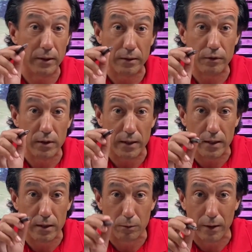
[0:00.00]
give you the
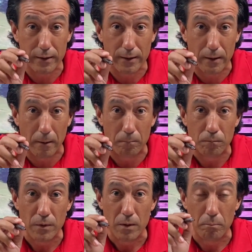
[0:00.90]
end right now.
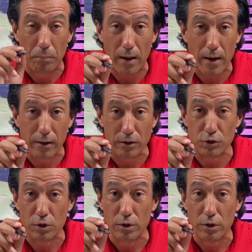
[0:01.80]
Buyers,